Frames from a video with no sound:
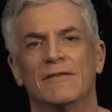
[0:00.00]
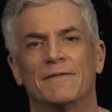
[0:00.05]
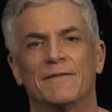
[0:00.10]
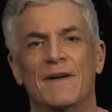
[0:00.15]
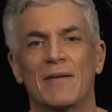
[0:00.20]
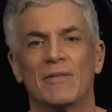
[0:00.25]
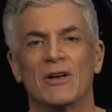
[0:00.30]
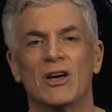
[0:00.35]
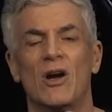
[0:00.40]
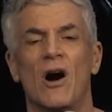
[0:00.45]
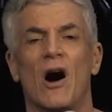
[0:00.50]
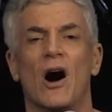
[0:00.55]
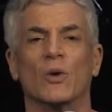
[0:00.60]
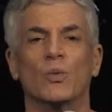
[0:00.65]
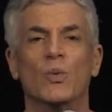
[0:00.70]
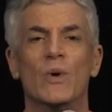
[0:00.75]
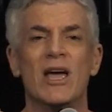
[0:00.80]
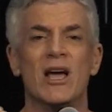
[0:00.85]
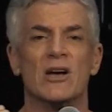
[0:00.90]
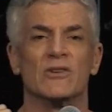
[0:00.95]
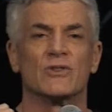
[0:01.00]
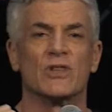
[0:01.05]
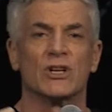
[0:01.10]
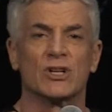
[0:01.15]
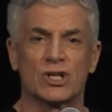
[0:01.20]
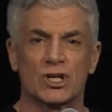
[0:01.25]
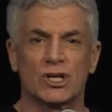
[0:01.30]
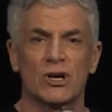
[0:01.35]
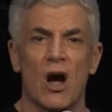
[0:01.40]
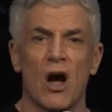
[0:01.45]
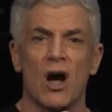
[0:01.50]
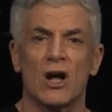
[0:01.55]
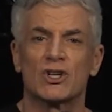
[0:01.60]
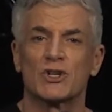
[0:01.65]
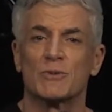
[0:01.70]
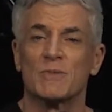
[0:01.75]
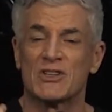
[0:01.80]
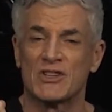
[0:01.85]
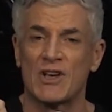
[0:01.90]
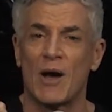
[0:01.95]
And family God, we as the
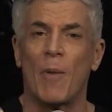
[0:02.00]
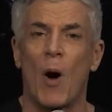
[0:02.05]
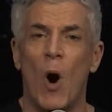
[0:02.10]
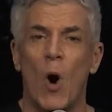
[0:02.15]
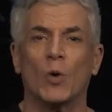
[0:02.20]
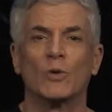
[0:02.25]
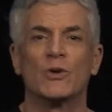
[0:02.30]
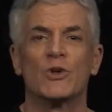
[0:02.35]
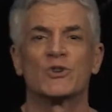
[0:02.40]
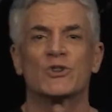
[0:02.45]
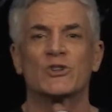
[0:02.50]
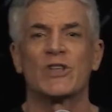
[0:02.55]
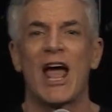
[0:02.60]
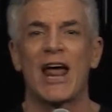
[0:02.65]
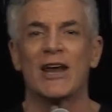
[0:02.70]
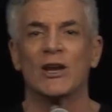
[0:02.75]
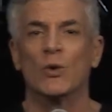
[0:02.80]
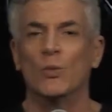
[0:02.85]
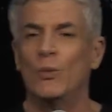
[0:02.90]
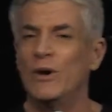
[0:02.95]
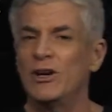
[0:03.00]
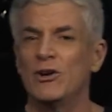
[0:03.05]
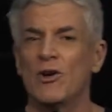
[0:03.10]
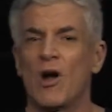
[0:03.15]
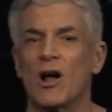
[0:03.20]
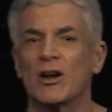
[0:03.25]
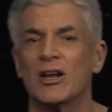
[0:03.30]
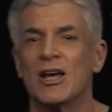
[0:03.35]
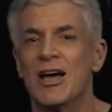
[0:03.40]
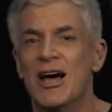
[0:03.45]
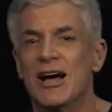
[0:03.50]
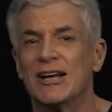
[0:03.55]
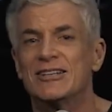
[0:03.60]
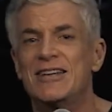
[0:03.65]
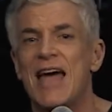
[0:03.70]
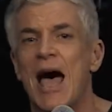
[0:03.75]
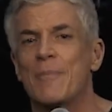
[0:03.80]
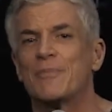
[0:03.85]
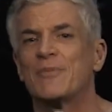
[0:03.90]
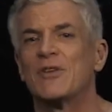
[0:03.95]
church must uphold this standard. We're not
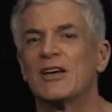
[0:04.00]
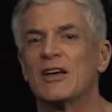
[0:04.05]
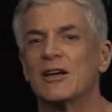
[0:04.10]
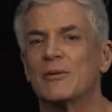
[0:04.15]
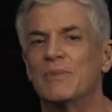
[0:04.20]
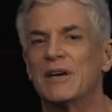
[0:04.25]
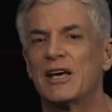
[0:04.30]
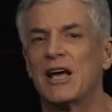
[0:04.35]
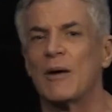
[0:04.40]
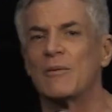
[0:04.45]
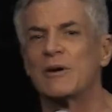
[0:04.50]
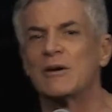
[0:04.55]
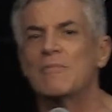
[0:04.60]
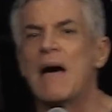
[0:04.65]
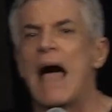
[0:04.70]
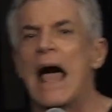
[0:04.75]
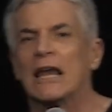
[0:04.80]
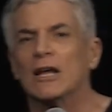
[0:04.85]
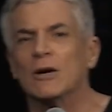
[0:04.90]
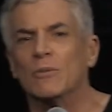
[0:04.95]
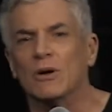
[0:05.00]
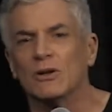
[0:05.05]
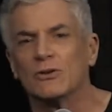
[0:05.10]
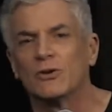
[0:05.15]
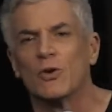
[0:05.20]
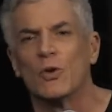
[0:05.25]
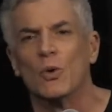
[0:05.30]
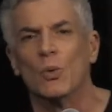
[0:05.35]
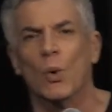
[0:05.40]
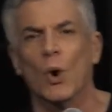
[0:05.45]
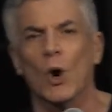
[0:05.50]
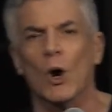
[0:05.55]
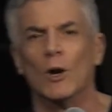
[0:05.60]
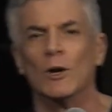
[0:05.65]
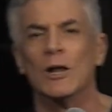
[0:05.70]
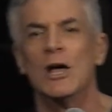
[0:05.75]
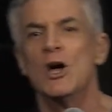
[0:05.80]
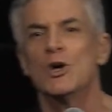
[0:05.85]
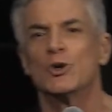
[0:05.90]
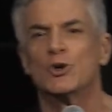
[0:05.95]
adapting and becoming malleable to the
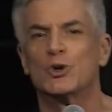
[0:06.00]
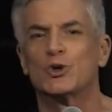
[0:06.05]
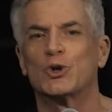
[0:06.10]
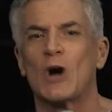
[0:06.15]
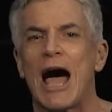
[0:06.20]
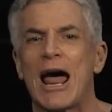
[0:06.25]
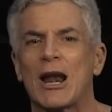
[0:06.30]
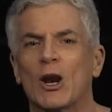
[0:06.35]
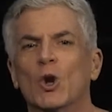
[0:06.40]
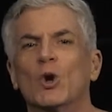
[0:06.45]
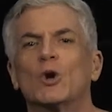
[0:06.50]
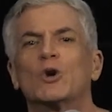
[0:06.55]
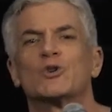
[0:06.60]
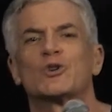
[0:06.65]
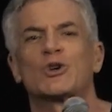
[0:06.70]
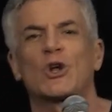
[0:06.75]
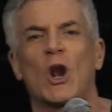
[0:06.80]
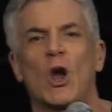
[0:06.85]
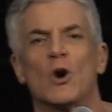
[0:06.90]
world to try and look as